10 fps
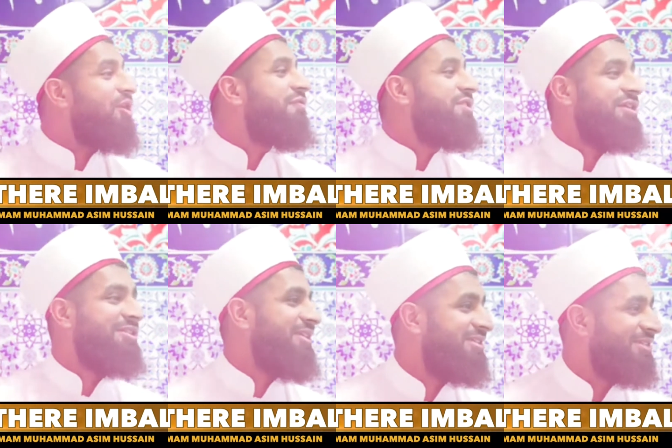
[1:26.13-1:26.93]
of
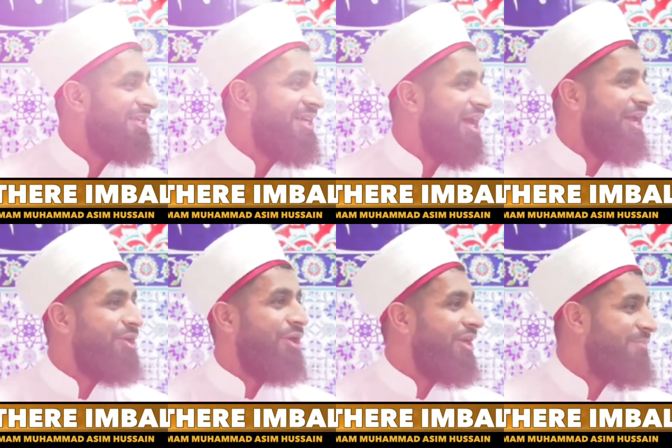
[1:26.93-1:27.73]
justice are
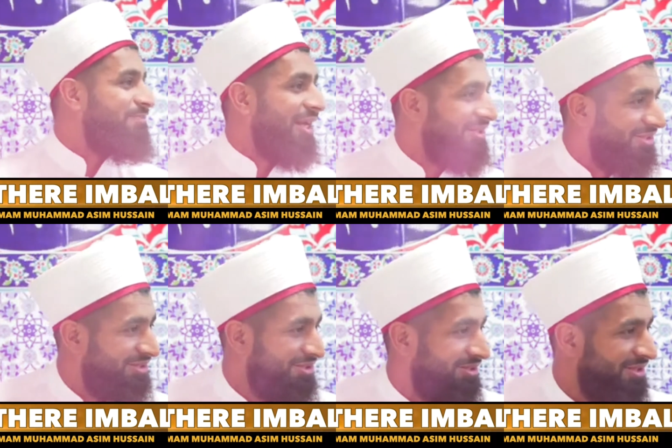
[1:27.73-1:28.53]
not in
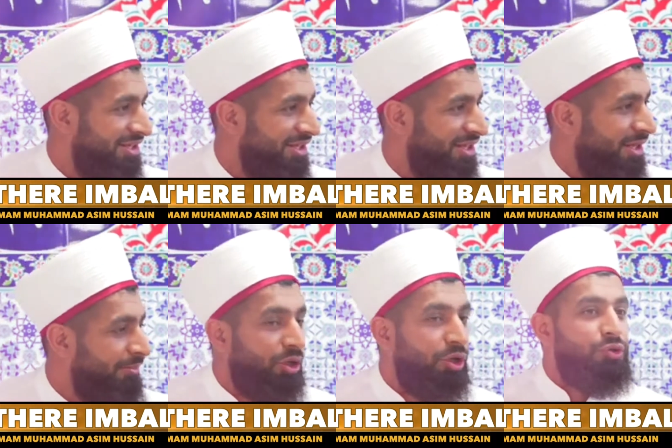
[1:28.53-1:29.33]
balance.
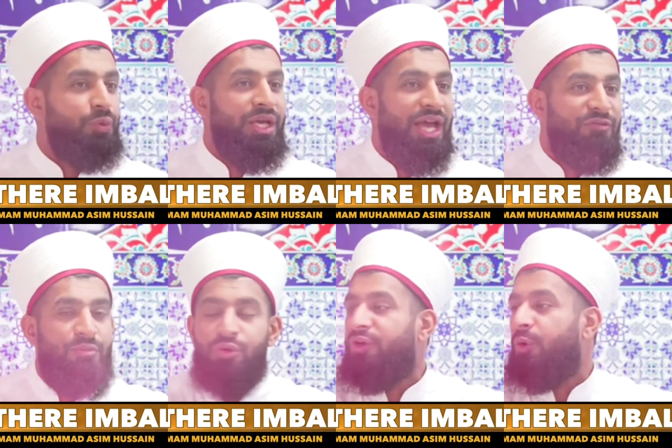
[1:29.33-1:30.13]
Because we have
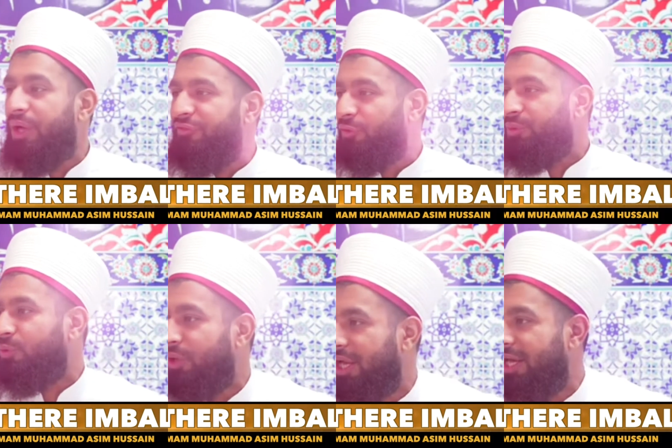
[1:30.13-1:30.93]
moved away from the
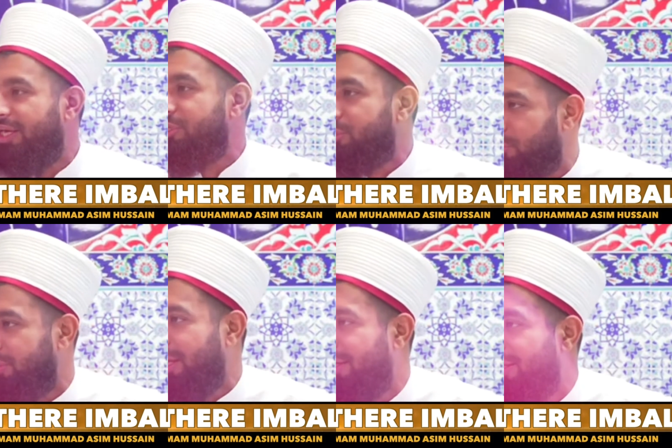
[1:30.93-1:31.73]
Quran and Sunnah.